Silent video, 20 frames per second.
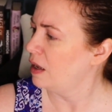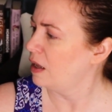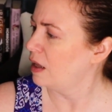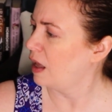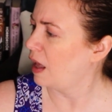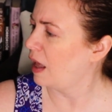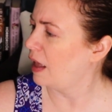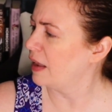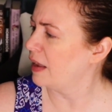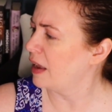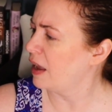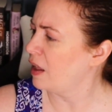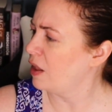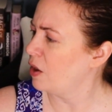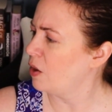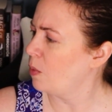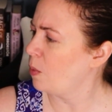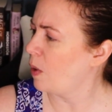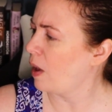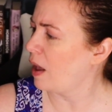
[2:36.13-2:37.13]
Uh,
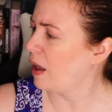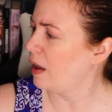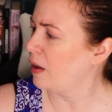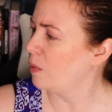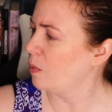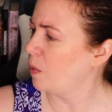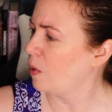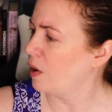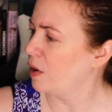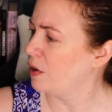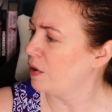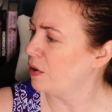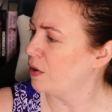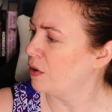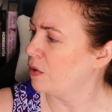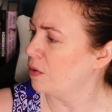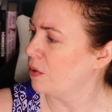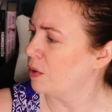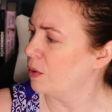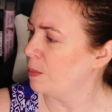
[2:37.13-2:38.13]
yellow, white,
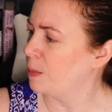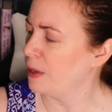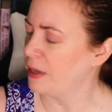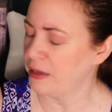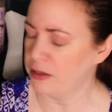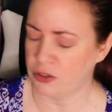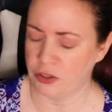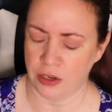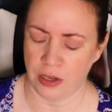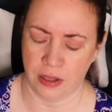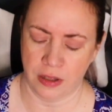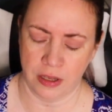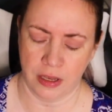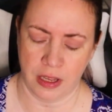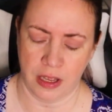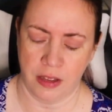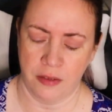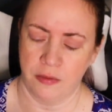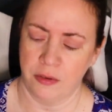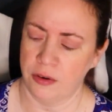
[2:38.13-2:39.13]
water, or beach on the
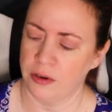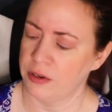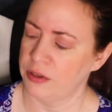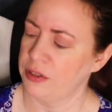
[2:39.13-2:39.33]
cover.